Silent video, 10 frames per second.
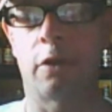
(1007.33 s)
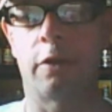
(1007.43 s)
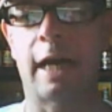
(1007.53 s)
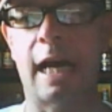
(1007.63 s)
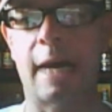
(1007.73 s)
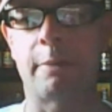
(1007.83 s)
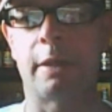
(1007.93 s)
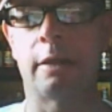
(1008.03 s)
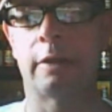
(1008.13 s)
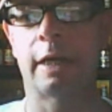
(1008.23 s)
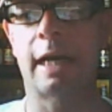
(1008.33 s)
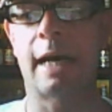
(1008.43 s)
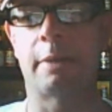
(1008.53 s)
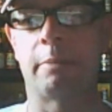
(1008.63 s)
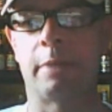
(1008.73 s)

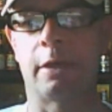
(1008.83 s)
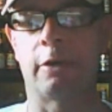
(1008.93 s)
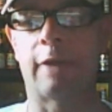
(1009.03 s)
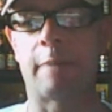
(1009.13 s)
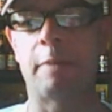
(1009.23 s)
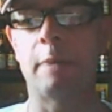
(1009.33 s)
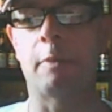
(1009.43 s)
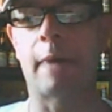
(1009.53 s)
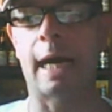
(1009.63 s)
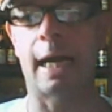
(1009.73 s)
common beers that people buy